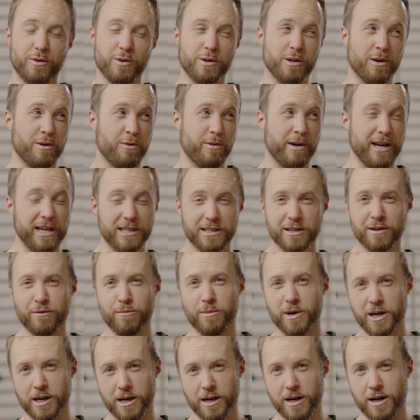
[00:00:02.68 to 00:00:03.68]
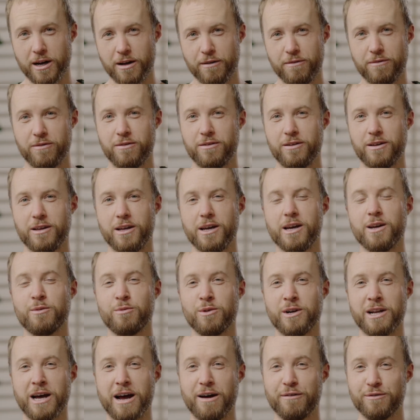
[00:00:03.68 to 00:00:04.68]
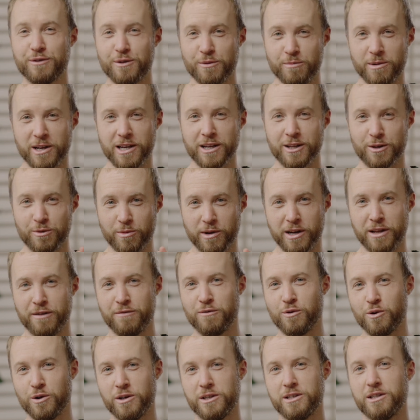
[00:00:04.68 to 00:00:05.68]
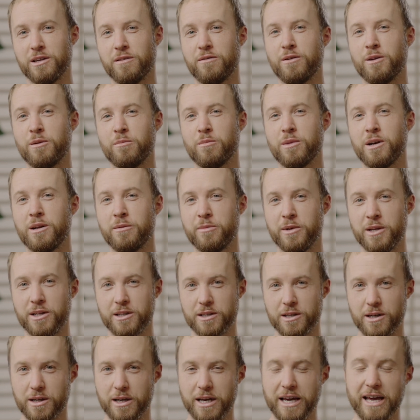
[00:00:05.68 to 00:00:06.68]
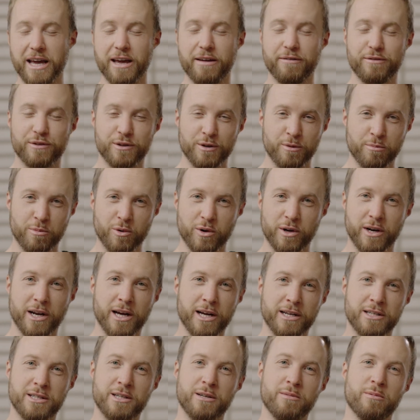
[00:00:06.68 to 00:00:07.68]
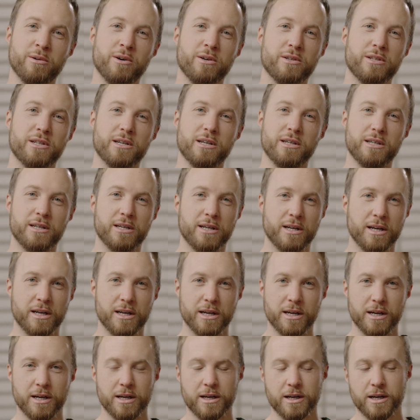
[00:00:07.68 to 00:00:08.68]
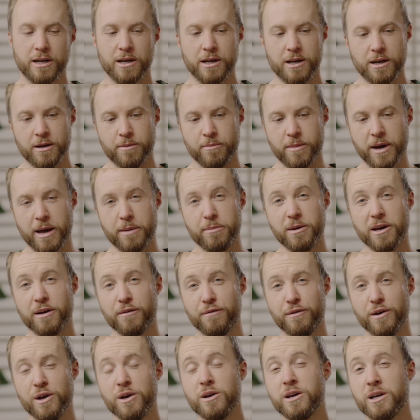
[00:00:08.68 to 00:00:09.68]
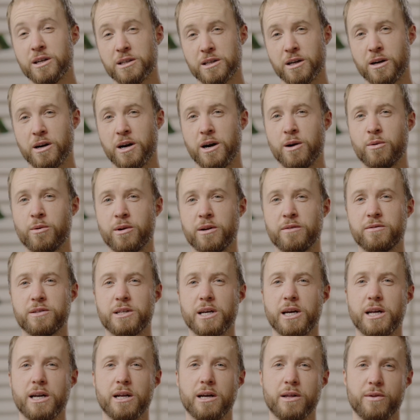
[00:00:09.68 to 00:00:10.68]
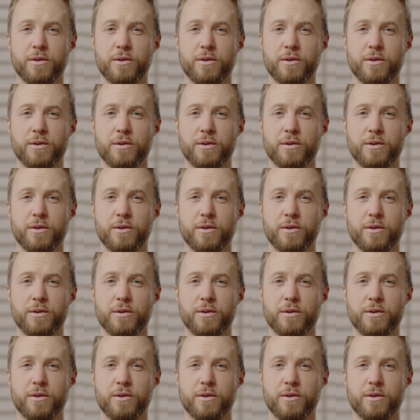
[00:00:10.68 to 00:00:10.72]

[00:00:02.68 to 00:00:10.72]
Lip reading: the rest of my life, it would have to be the 24-70mm f2.8G Master. Maybe a few years ago I would have said a